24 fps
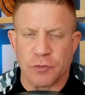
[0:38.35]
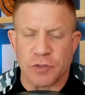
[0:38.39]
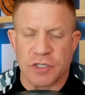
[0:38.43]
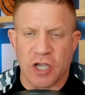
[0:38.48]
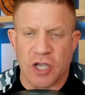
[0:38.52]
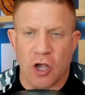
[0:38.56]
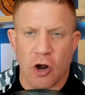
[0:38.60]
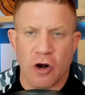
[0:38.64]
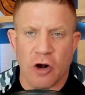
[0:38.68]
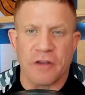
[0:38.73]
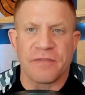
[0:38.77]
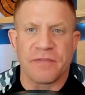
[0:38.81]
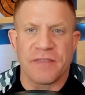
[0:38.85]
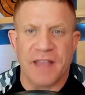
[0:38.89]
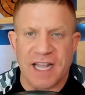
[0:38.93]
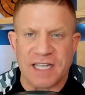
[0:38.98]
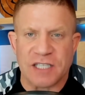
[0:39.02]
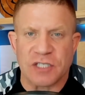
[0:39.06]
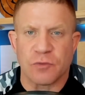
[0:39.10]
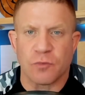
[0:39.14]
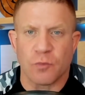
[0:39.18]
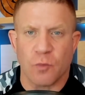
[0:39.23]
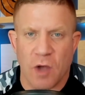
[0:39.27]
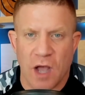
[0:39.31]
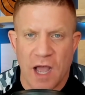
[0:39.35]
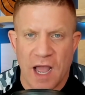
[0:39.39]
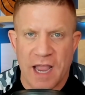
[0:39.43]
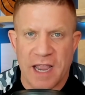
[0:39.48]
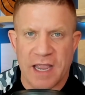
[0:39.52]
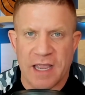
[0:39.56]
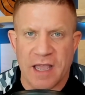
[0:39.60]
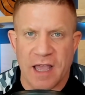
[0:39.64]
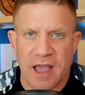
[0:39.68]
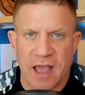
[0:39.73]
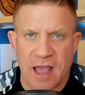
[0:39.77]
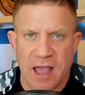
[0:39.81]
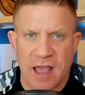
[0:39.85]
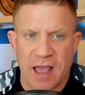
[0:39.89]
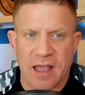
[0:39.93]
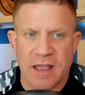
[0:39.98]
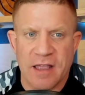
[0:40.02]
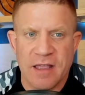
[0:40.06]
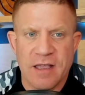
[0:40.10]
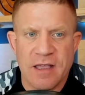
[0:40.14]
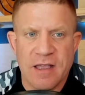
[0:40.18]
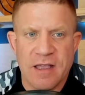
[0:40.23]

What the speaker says: to his heart, and that's why